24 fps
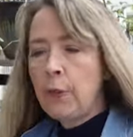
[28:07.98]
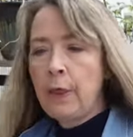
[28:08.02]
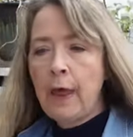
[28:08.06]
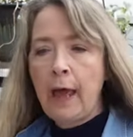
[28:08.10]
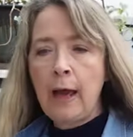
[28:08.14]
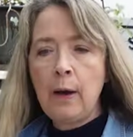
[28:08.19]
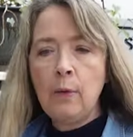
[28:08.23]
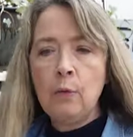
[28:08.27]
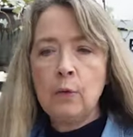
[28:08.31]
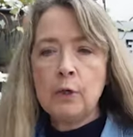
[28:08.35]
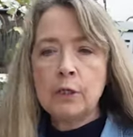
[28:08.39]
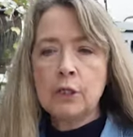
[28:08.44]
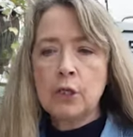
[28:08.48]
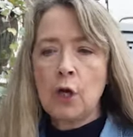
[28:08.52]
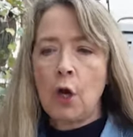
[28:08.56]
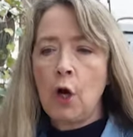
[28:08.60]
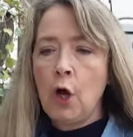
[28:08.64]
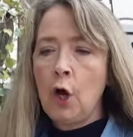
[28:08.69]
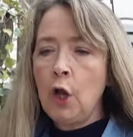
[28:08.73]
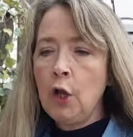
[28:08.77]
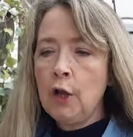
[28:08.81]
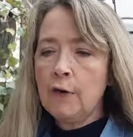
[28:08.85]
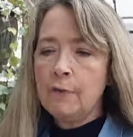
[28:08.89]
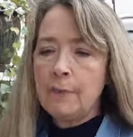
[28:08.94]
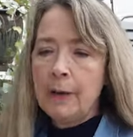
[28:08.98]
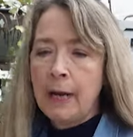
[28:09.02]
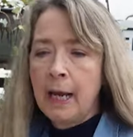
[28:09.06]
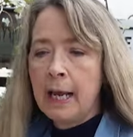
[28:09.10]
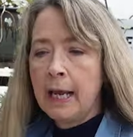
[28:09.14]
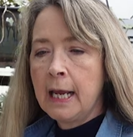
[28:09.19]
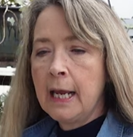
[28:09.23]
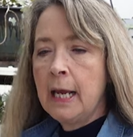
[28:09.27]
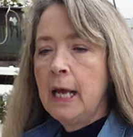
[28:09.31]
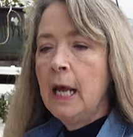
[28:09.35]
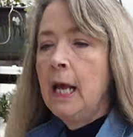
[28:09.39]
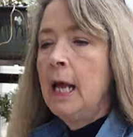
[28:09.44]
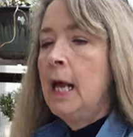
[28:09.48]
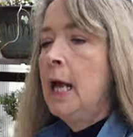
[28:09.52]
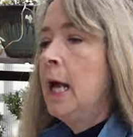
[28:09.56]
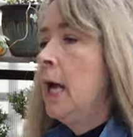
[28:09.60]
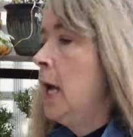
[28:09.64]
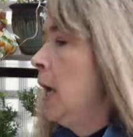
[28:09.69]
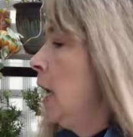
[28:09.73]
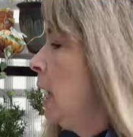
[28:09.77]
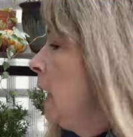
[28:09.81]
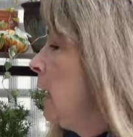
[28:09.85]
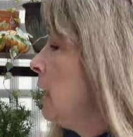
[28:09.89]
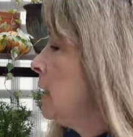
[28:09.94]
that was all of my
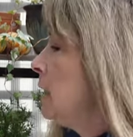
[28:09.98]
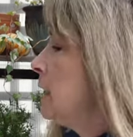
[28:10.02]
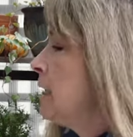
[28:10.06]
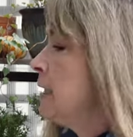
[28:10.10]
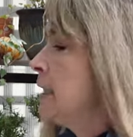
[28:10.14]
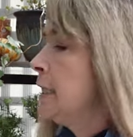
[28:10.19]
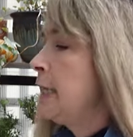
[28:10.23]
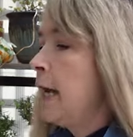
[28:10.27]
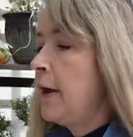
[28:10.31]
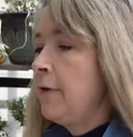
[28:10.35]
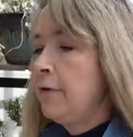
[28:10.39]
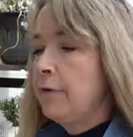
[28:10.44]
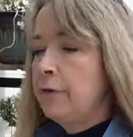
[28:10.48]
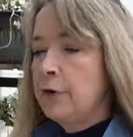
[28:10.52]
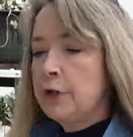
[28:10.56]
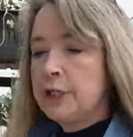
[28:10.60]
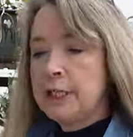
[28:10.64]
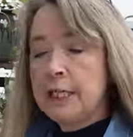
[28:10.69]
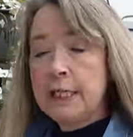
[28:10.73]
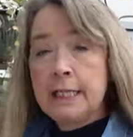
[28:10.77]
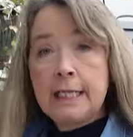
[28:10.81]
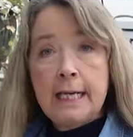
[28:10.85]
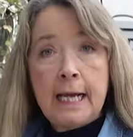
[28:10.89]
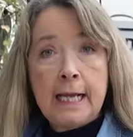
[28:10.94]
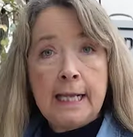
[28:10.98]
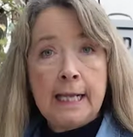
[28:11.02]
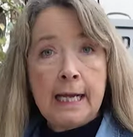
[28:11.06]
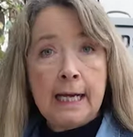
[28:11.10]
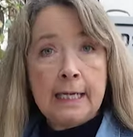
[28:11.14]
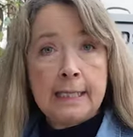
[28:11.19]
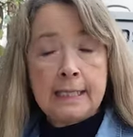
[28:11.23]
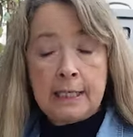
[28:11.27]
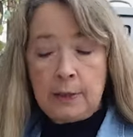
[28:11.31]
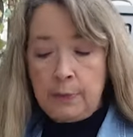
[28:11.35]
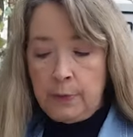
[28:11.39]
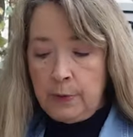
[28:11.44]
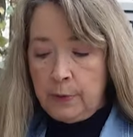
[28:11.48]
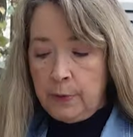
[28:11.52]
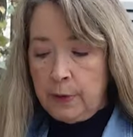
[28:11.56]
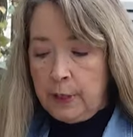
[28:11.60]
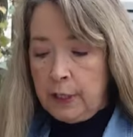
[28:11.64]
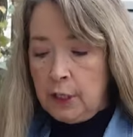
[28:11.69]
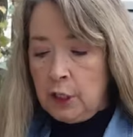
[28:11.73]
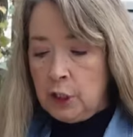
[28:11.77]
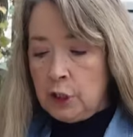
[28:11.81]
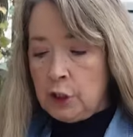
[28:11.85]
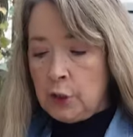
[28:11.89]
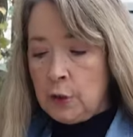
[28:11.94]
stuff for today that I said we were
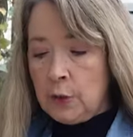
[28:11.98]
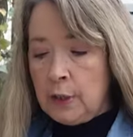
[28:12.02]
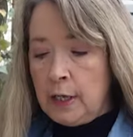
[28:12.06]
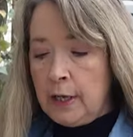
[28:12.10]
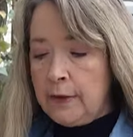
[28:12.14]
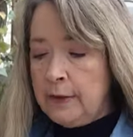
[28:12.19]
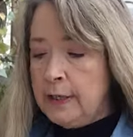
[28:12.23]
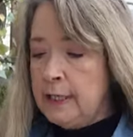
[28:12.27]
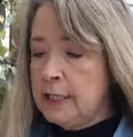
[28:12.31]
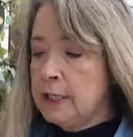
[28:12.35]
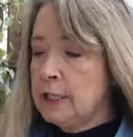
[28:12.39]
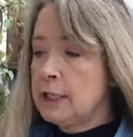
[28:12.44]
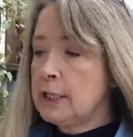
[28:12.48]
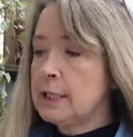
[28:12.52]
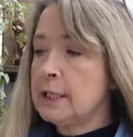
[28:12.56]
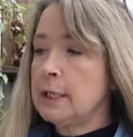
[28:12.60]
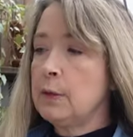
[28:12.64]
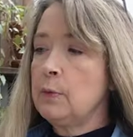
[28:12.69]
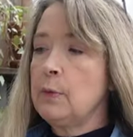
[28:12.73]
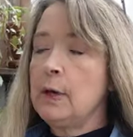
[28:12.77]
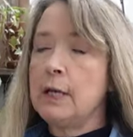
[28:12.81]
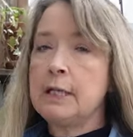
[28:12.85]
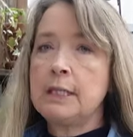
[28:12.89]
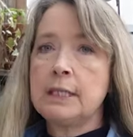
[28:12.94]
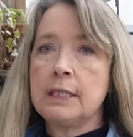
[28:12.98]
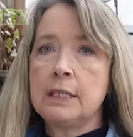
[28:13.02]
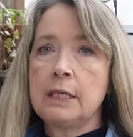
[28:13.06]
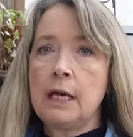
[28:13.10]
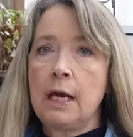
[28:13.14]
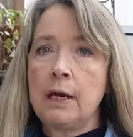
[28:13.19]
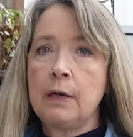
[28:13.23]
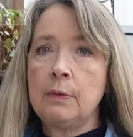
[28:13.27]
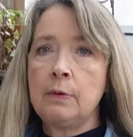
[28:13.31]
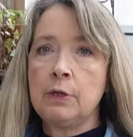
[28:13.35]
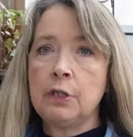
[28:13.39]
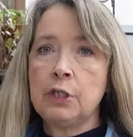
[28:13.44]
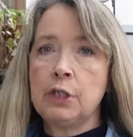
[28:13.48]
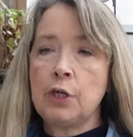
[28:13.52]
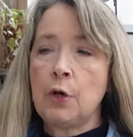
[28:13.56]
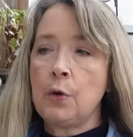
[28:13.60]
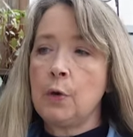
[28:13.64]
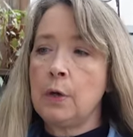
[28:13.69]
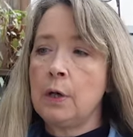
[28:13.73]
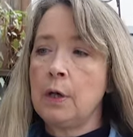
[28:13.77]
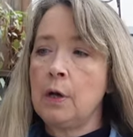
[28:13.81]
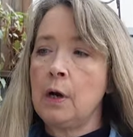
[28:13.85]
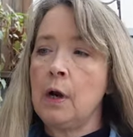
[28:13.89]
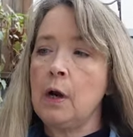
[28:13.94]
going to do. Now this is the ones I was
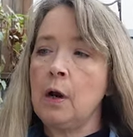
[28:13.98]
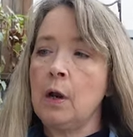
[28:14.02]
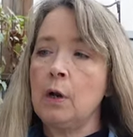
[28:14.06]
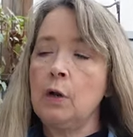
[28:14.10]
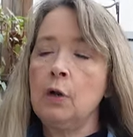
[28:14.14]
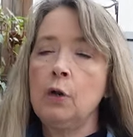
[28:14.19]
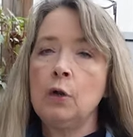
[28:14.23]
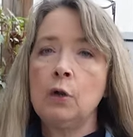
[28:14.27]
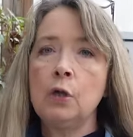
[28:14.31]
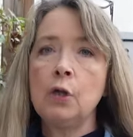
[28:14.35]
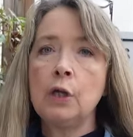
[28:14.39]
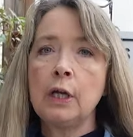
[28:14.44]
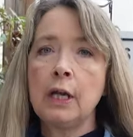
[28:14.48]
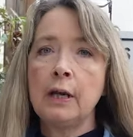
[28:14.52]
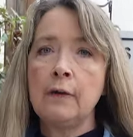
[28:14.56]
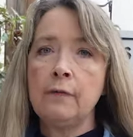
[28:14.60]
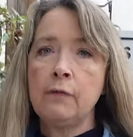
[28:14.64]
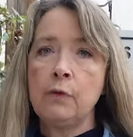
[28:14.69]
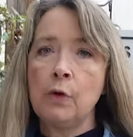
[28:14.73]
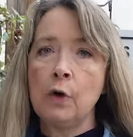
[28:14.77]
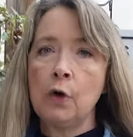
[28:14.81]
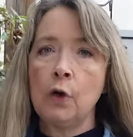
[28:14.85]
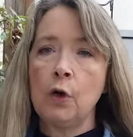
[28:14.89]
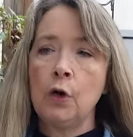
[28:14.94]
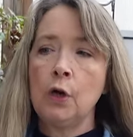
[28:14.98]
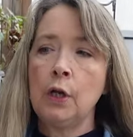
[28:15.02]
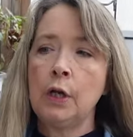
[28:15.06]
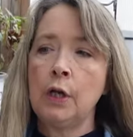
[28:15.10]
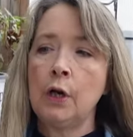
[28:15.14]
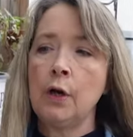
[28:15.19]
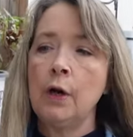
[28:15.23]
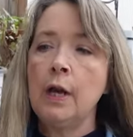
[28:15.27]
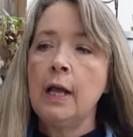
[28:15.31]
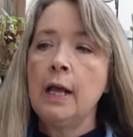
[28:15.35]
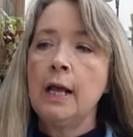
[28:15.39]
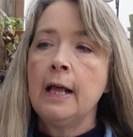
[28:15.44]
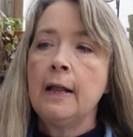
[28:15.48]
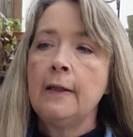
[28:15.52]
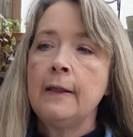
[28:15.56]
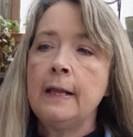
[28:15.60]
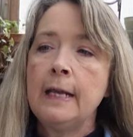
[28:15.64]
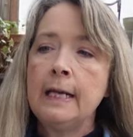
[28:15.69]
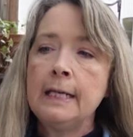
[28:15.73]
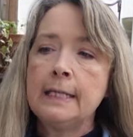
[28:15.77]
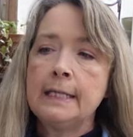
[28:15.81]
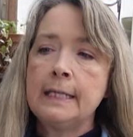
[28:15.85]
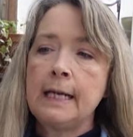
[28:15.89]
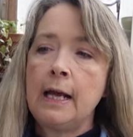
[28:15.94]
showing or uh, looking for earlier.
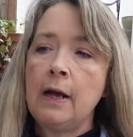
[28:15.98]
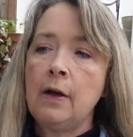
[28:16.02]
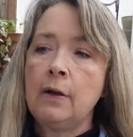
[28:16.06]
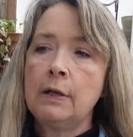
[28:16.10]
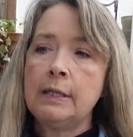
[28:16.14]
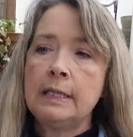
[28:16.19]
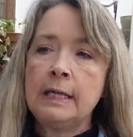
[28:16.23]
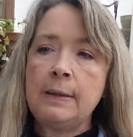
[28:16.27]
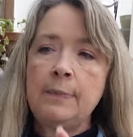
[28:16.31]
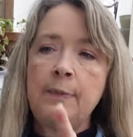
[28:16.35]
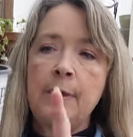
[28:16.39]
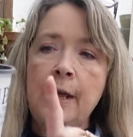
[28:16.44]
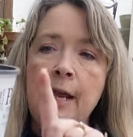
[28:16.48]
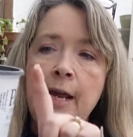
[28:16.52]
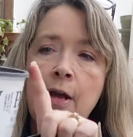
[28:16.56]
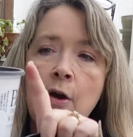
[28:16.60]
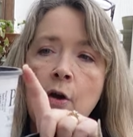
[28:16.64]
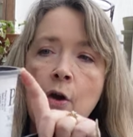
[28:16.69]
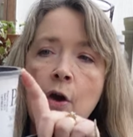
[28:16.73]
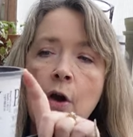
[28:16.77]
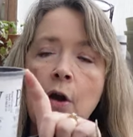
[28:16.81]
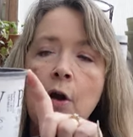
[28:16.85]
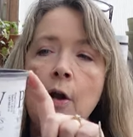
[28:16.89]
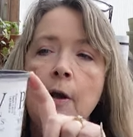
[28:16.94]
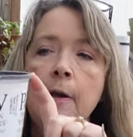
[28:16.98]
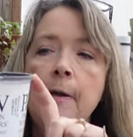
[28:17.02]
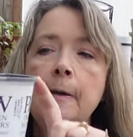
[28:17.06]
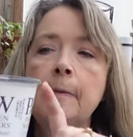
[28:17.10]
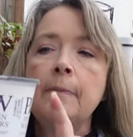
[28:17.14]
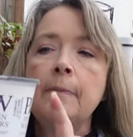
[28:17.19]
These, see how deep they are